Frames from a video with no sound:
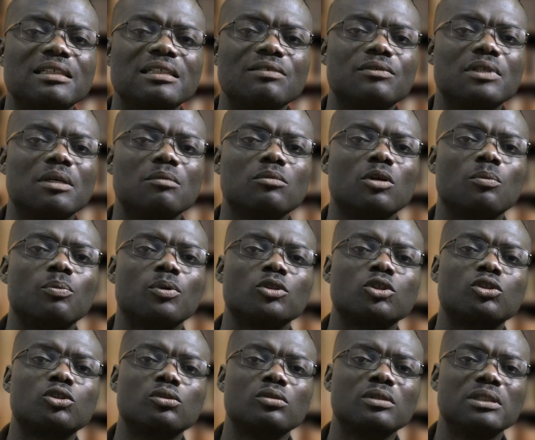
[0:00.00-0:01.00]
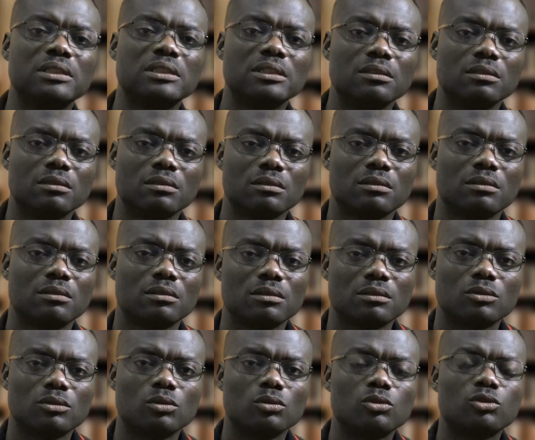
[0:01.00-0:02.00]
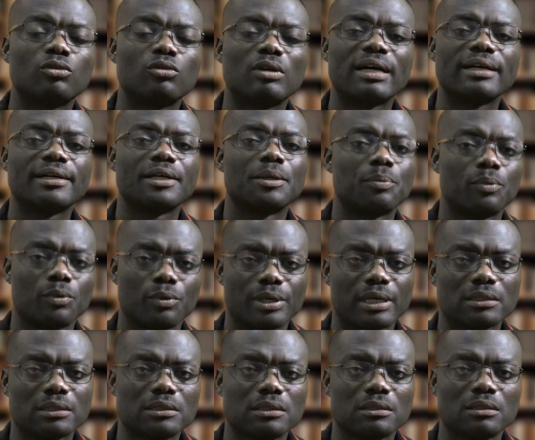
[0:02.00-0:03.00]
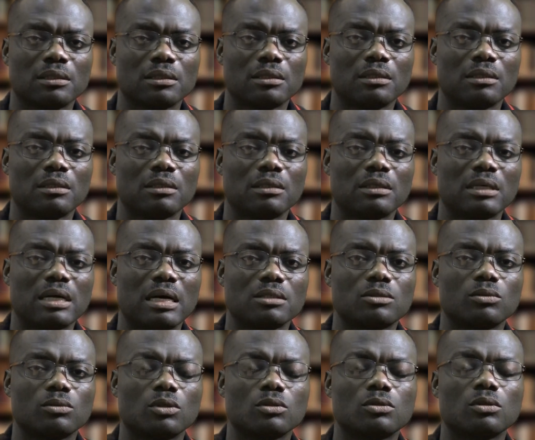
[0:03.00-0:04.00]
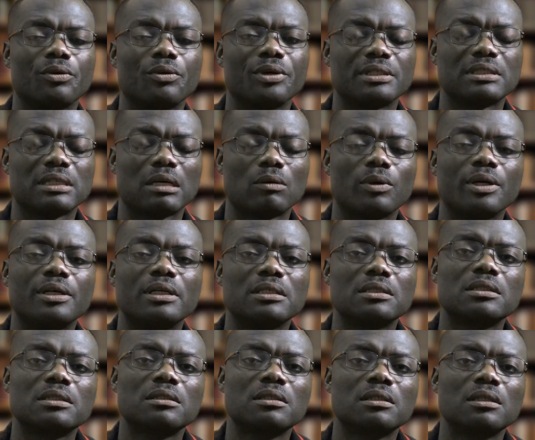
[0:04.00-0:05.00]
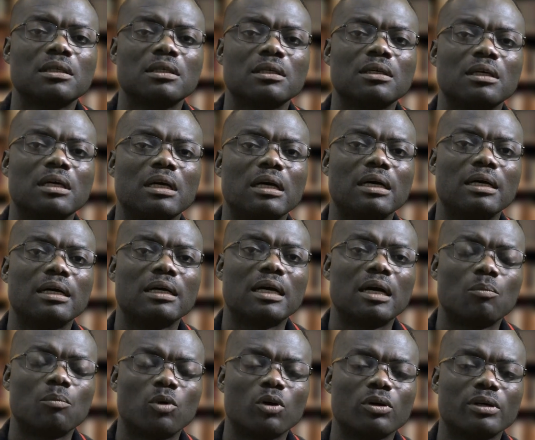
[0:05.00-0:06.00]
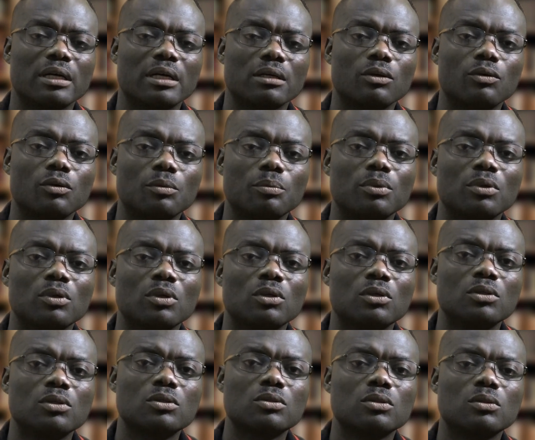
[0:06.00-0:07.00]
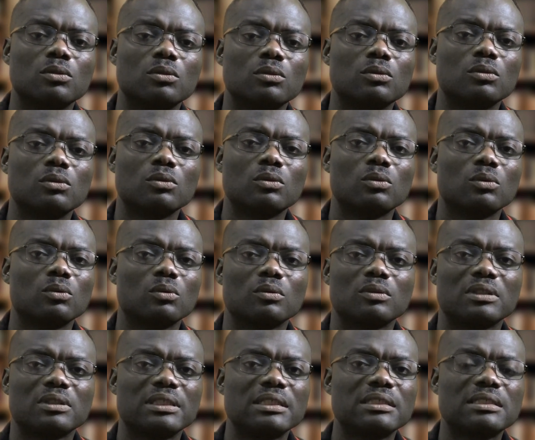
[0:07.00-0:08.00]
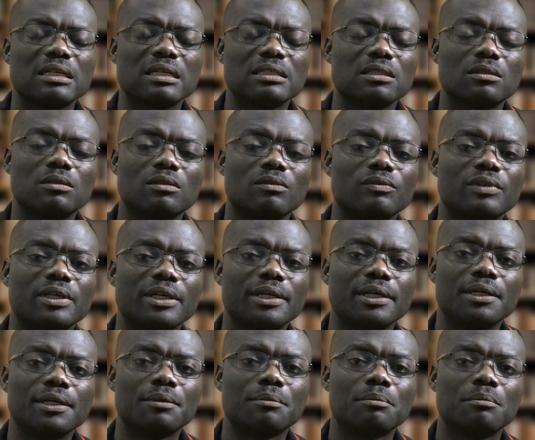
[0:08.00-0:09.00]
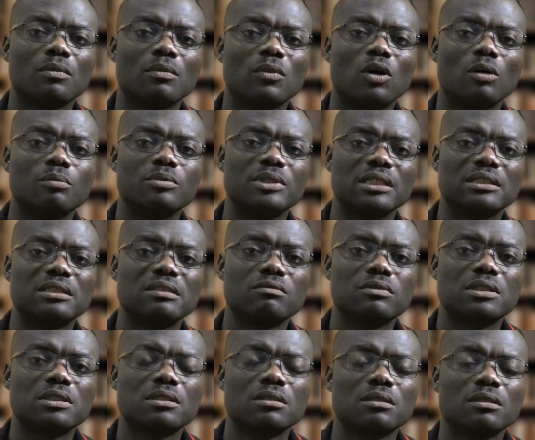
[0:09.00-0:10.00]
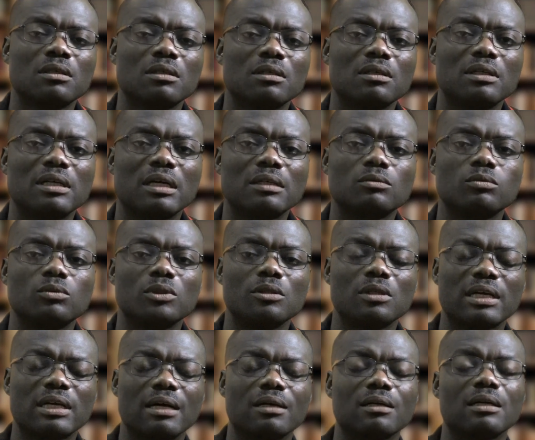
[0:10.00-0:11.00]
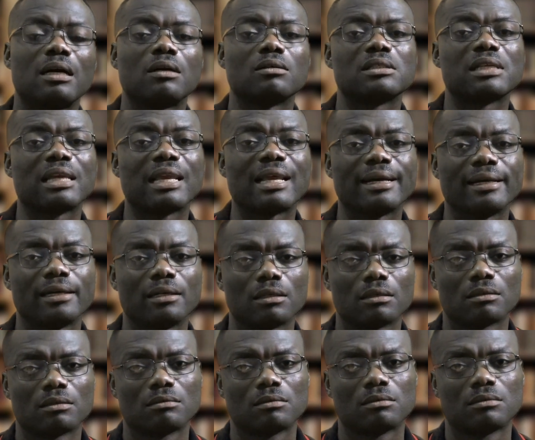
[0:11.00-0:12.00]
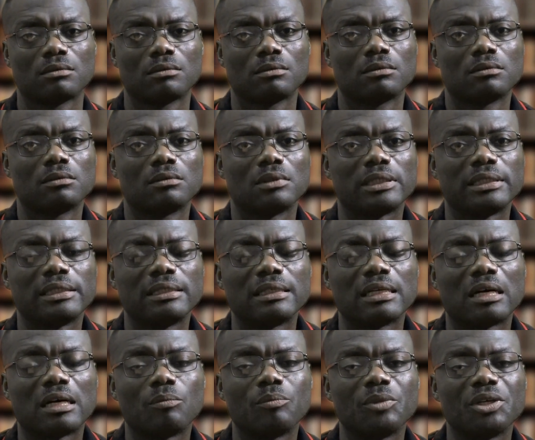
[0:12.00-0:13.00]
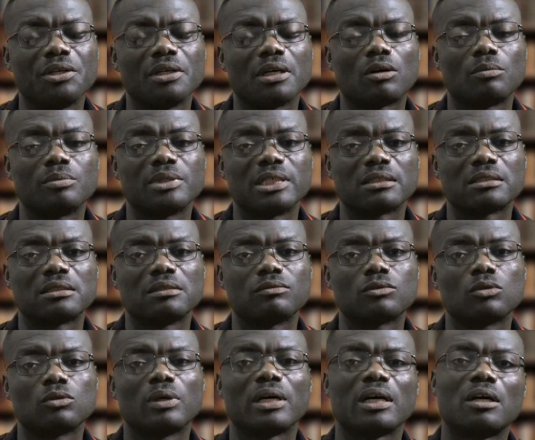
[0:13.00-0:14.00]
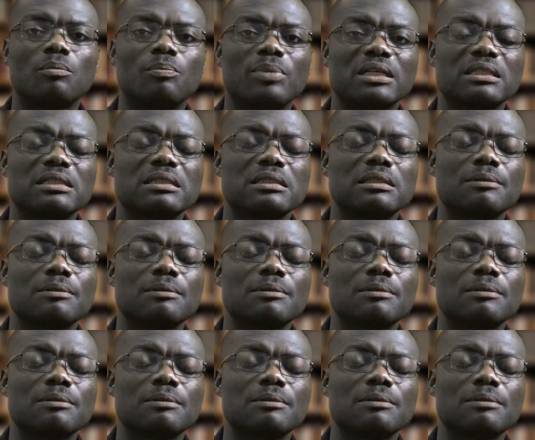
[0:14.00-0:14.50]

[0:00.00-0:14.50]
them the opportunity to try the product as we also create awareness among that group. So these are some of the objectives that we can outline in our media objective to help us